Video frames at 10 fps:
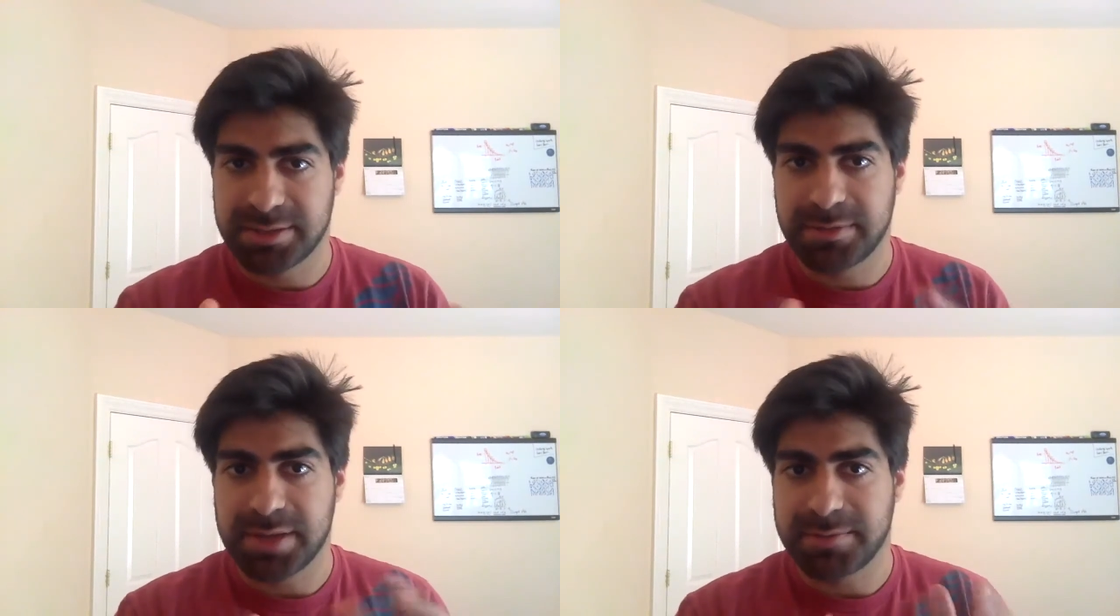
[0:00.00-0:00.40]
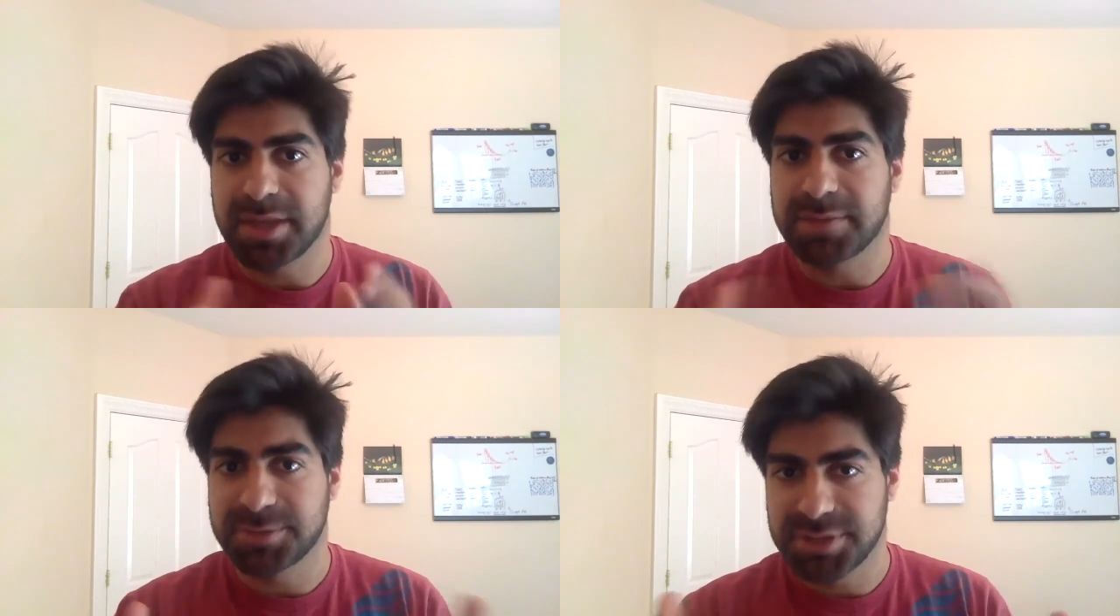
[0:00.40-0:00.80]
it
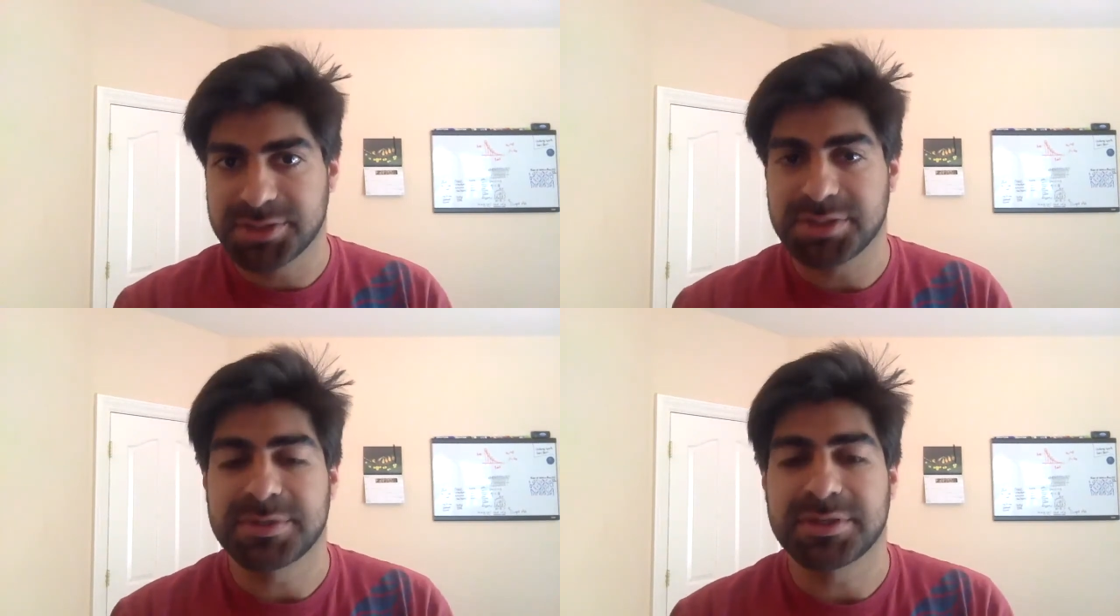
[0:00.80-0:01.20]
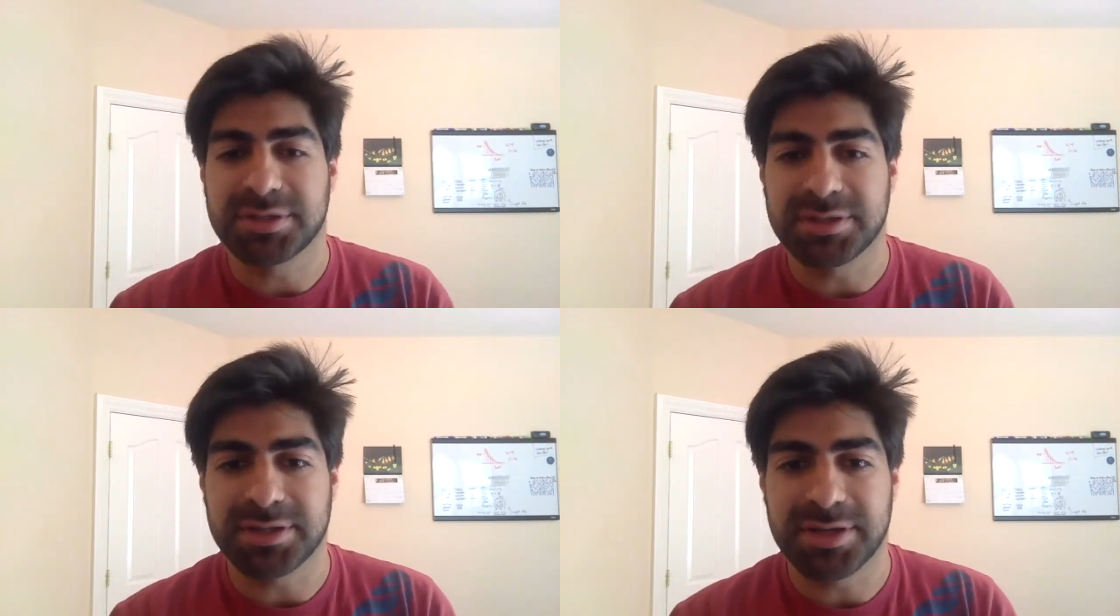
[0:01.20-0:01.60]
may potentially be
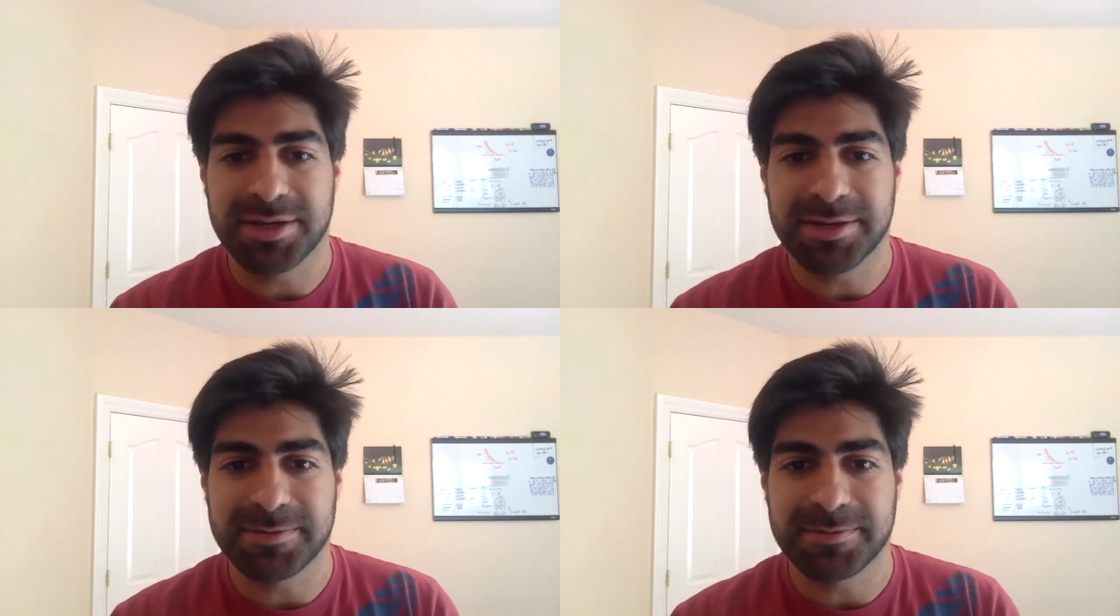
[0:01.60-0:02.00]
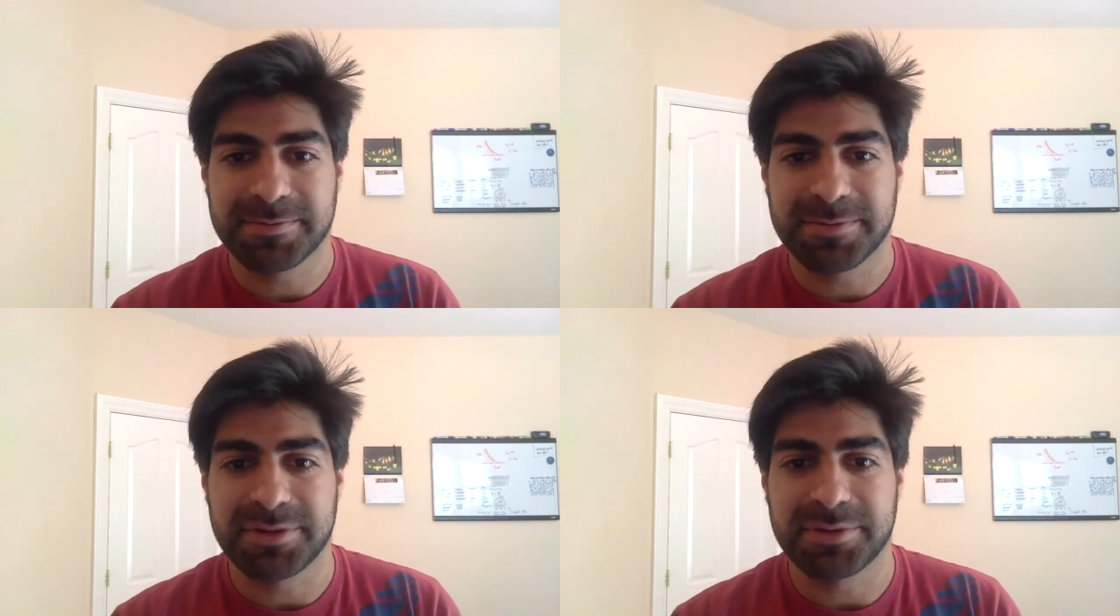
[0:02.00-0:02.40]

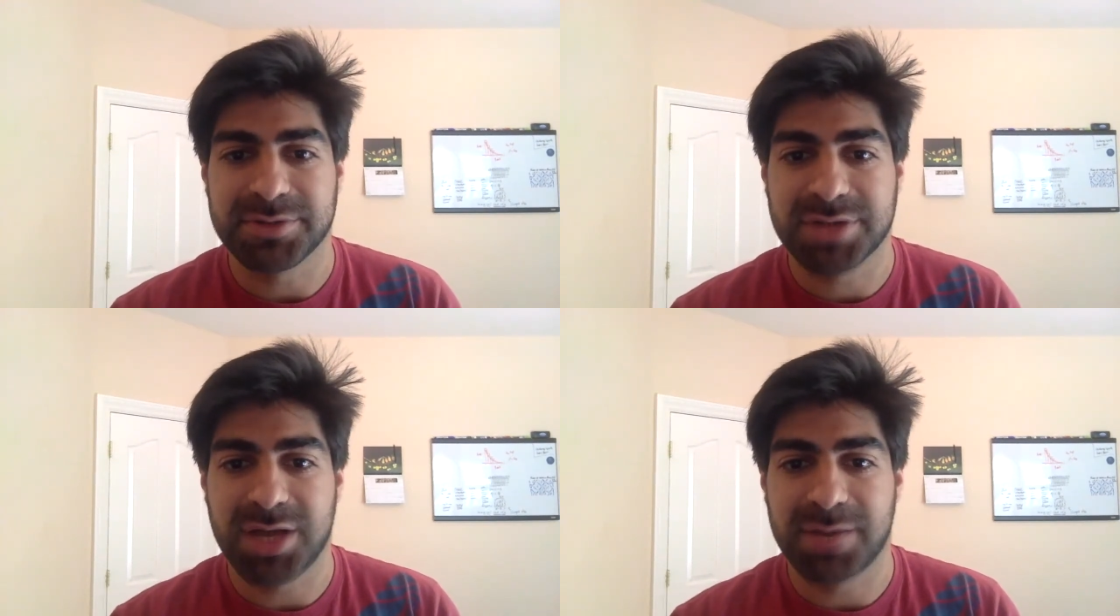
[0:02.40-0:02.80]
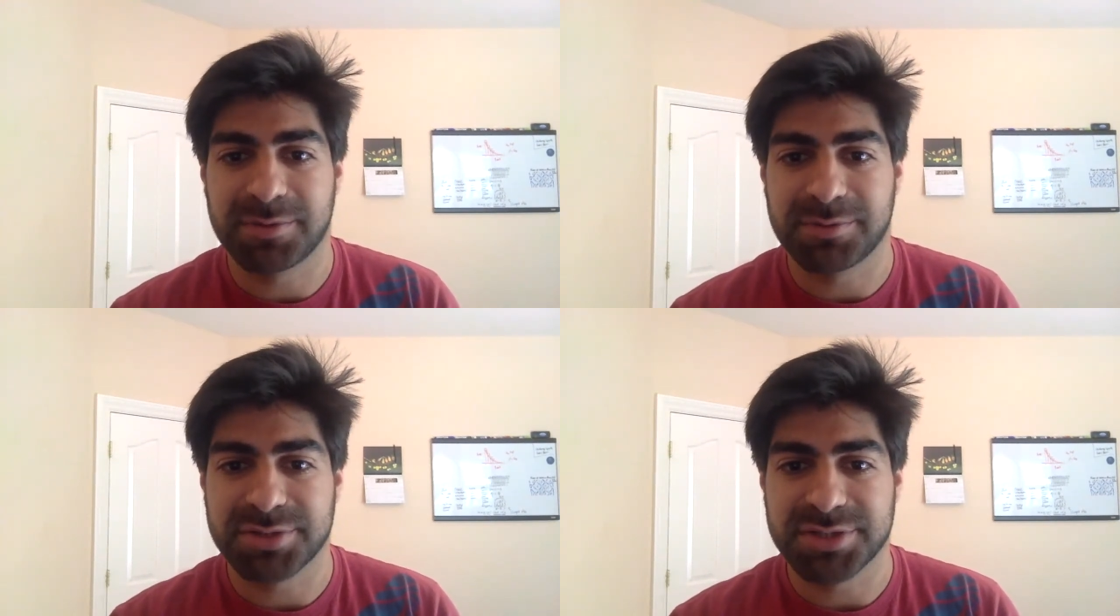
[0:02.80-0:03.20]
the most
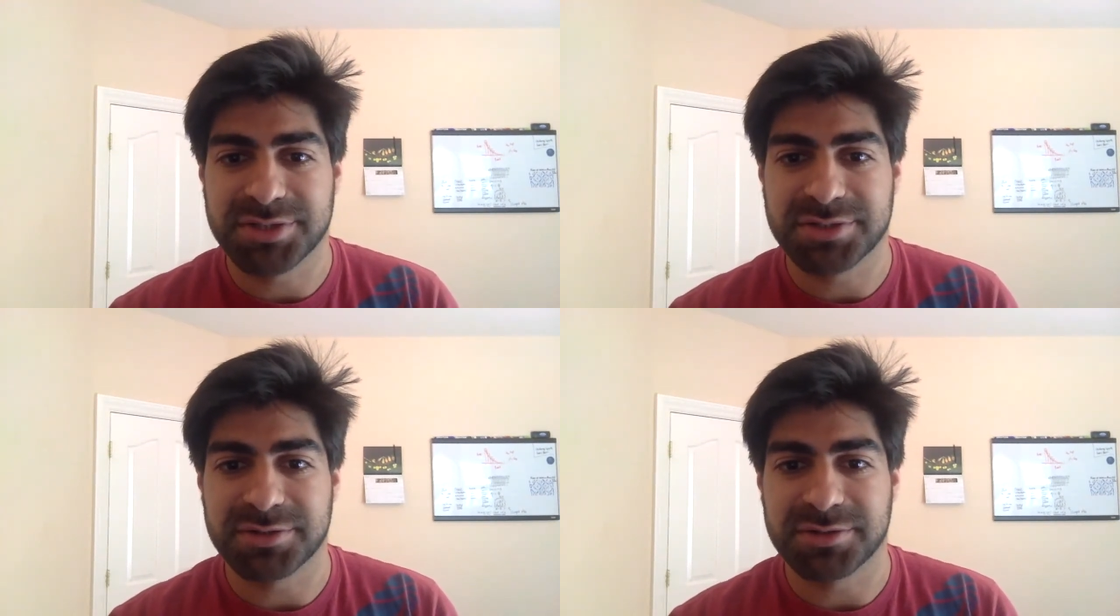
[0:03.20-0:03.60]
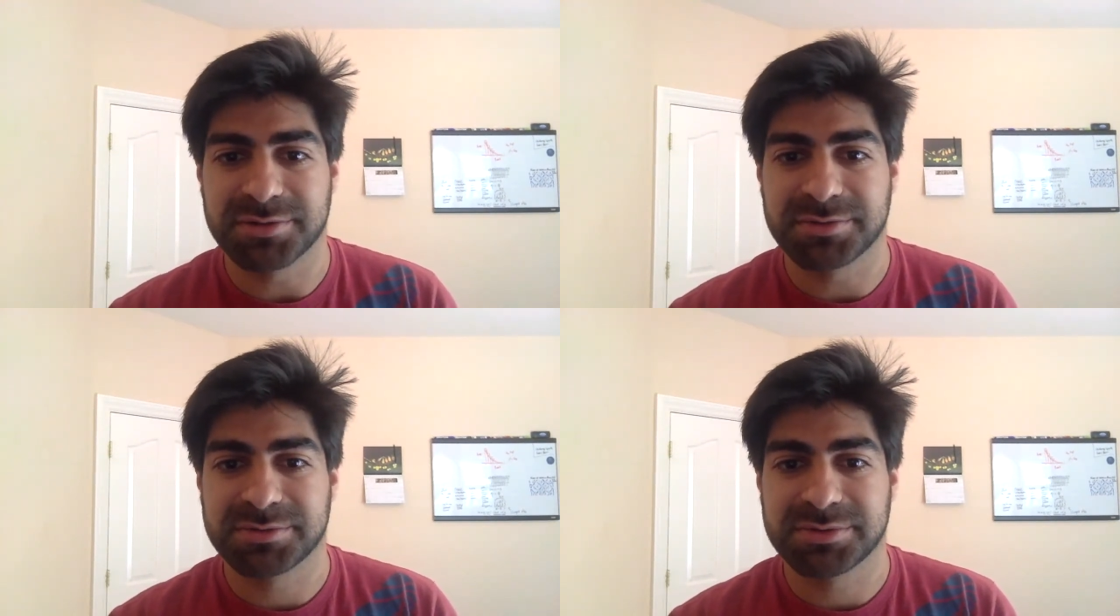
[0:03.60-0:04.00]
common
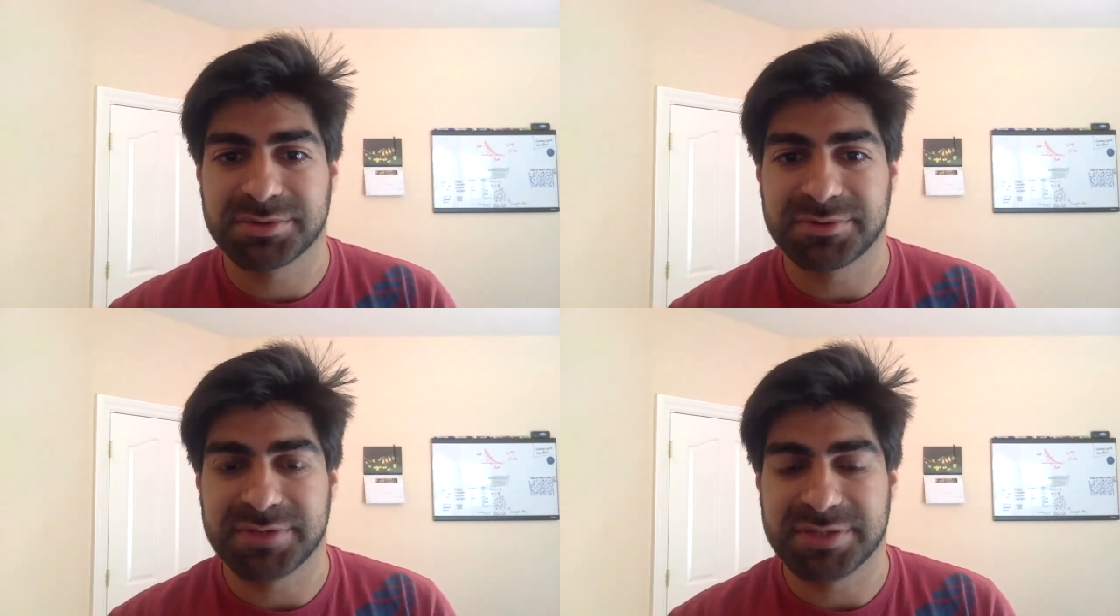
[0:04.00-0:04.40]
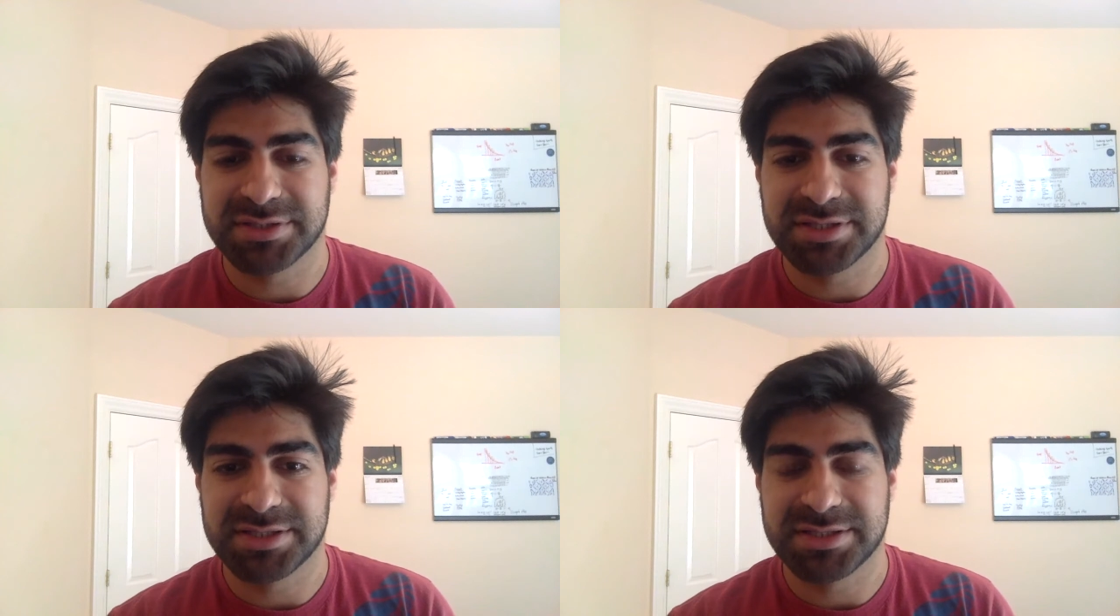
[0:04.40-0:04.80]
procedure sort of
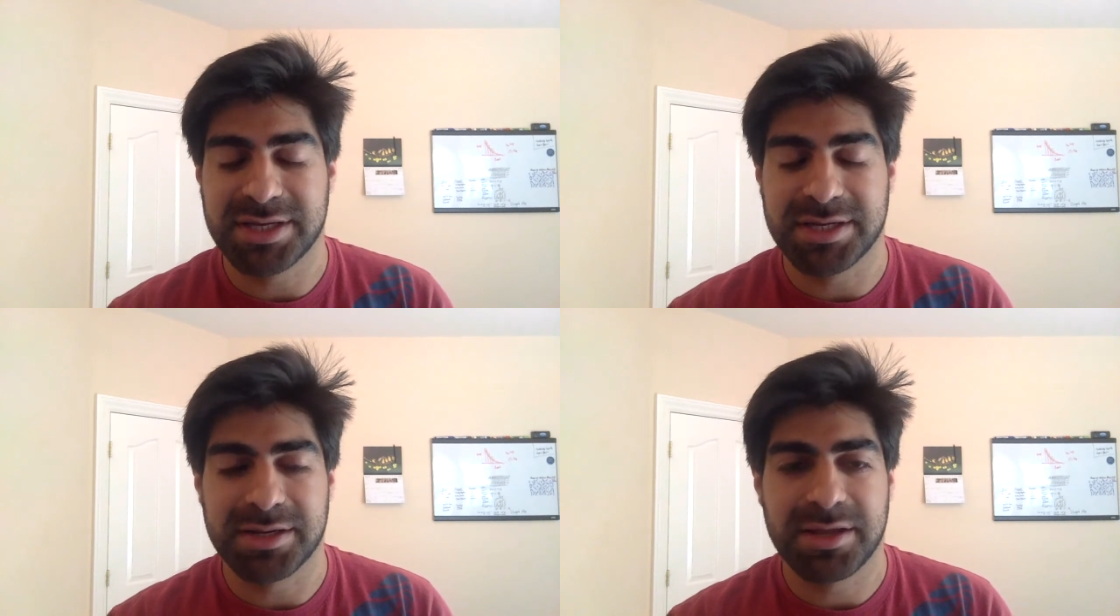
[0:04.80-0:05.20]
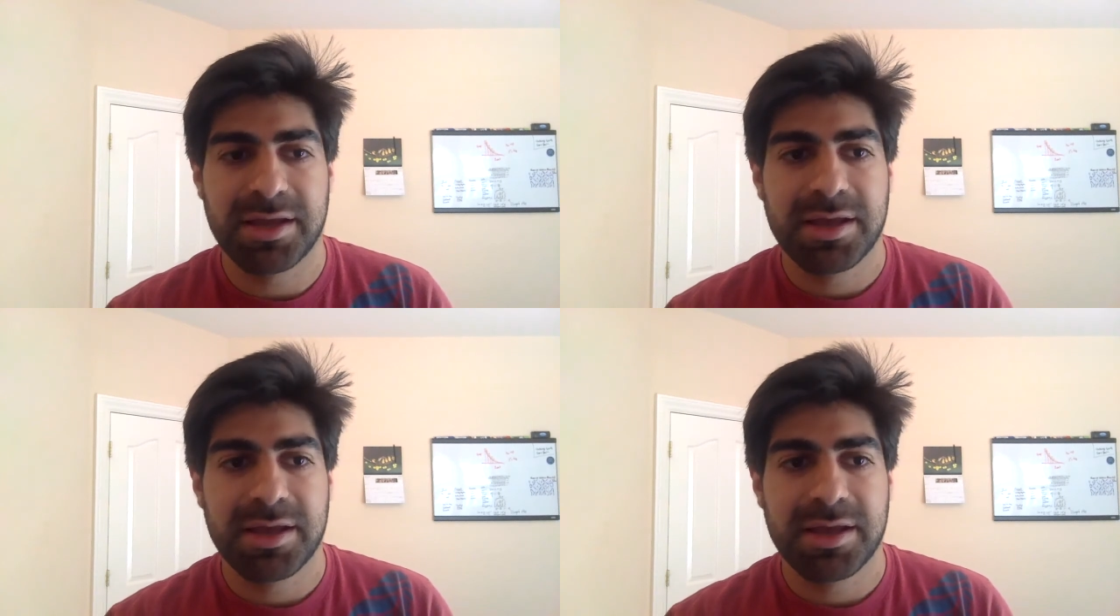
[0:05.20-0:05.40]
that's done.